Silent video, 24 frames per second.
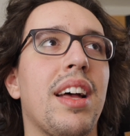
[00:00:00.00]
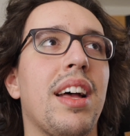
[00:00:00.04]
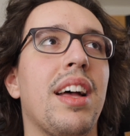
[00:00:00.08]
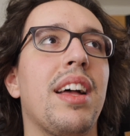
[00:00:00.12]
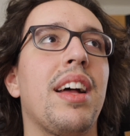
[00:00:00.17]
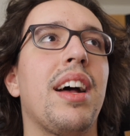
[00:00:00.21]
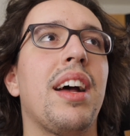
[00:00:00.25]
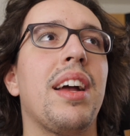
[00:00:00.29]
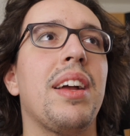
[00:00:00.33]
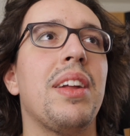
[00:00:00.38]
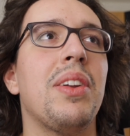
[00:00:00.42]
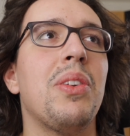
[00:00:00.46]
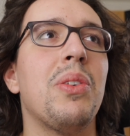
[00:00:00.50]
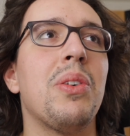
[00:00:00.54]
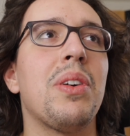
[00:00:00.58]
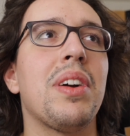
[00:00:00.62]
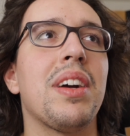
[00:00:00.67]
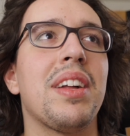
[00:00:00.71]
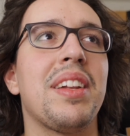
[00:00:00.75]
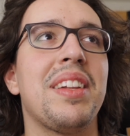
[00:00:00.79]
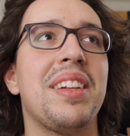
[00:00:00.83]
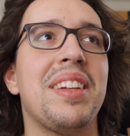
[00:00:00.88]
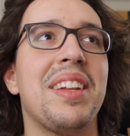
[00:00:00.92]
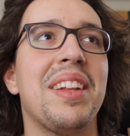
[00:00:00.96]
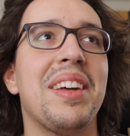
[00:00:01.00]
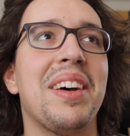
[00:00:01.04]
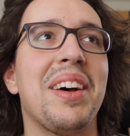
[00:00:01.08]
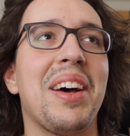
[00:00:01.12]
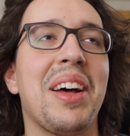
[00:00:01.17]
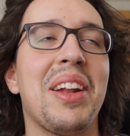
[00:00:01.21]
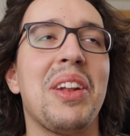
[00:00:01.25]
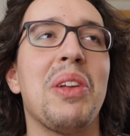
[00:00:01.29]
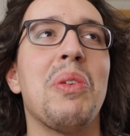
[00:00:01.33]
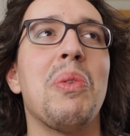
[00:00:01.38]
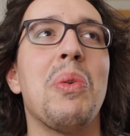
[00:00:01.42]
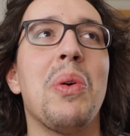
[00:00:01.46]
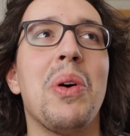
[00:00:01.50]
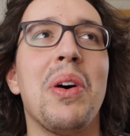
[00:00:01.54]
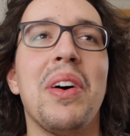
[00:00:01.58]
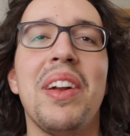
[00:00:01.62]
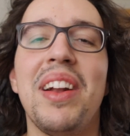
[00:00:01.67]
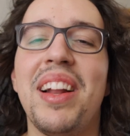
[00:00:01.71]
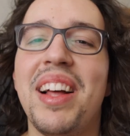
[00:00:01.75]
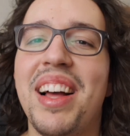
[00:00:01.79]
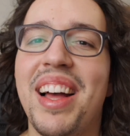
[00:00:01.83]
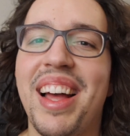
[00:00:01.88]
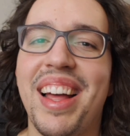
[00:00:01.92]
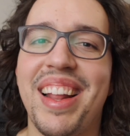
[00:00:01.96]
I look at the wall,
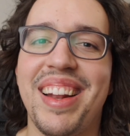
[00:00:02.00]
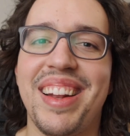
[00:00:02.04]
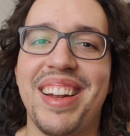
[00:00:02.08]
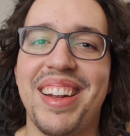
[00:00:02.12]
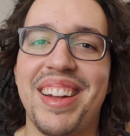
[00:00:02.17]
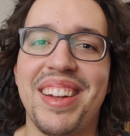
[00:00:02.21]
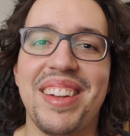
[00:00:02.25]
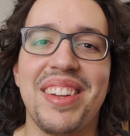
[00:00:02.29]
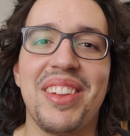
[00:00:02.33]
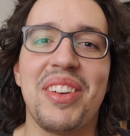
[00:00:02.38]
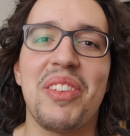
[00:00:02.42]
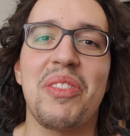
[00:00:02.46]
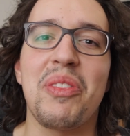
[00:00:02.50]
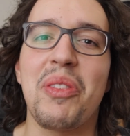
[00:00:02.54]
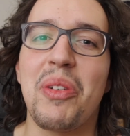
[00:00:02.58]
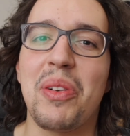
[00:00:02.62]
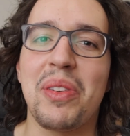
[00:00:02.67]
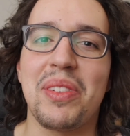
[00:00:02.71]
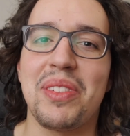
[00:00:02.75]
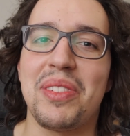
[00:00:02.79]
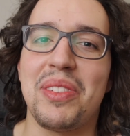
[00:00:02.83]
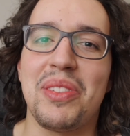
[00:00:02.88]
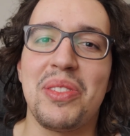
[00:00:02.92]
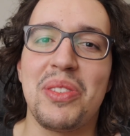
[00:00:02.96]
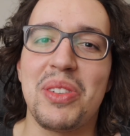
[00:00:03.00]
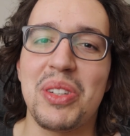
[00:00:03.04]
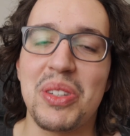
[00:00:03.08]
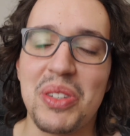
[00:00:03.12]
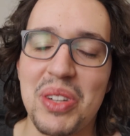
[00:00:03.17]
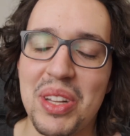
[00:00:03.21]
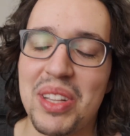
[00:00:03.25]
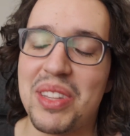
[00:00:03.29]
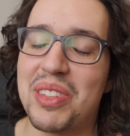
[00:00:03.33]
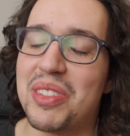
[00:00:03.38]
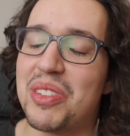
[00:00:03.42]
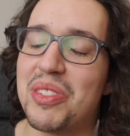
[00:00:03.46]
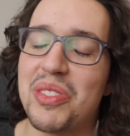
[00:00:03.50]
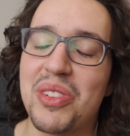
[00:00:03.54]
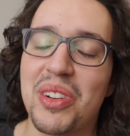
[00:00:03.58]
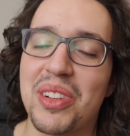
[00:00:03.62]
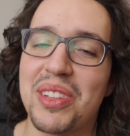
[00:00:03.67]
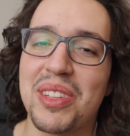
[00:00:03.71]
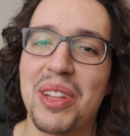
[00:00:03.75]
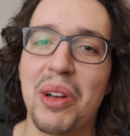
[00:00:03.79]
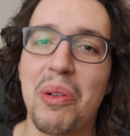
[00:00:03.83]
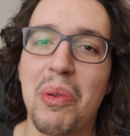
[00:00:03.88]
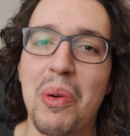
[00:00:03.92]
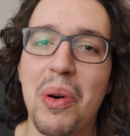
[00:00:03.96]
and of course it's
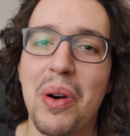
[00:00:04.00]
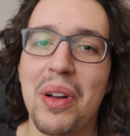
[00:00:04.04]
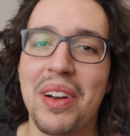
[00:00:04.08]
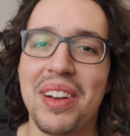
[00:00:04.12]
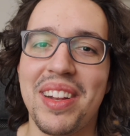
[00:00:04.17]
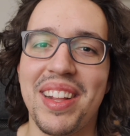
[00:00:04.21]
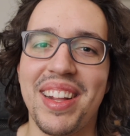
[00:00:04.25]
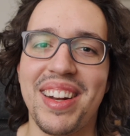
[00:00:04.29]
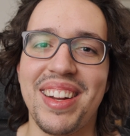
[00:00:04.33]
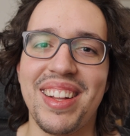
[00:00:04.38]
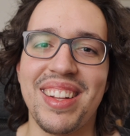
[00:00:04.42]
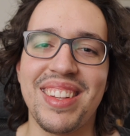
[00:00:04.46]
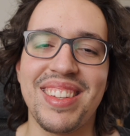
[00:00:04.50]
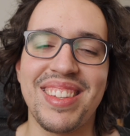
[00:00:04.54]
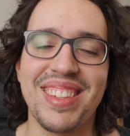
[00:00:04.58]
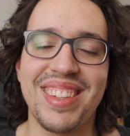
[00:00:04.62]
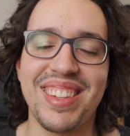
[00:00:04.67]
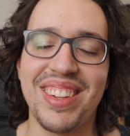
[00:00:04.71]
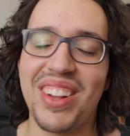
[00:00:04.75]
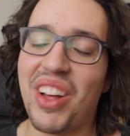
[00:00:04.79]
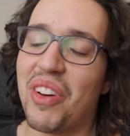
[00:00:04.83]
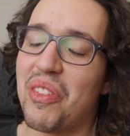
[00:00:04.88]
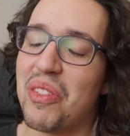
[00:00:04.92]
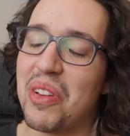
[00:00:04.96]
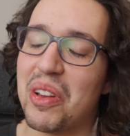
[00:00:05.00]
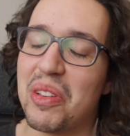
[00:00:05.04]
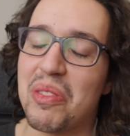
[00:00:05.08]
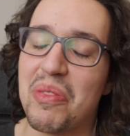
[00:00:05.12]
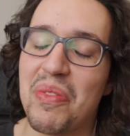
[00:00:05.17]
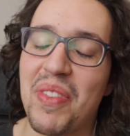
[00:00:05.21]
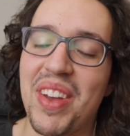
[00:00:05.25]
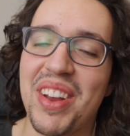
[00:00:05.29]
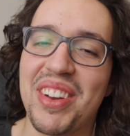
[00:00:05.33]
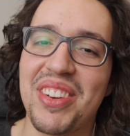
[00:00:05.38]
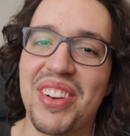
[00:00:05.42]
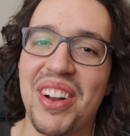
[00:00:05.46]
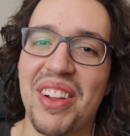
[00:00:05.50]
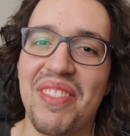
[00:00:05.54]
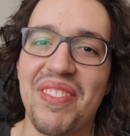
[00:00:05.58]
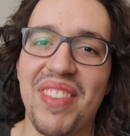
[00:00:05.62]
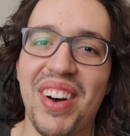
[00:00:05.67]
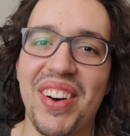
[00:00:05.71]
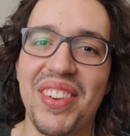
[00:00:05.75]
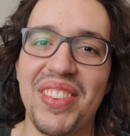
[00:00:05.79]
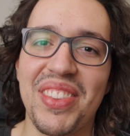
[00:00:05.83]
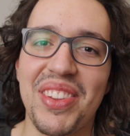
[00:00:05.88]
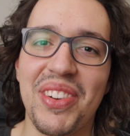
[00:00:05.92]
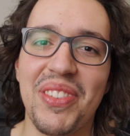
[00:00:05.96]
just a wall. There is nothing special
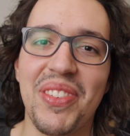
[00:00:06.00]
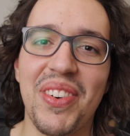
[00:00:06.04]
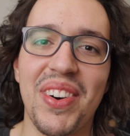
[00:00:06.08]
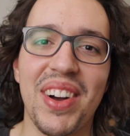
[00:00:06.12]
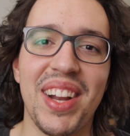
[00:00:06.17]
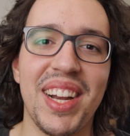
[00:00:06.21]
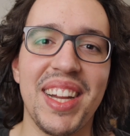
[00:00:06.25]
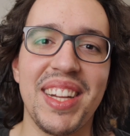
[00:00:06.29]
about the wall.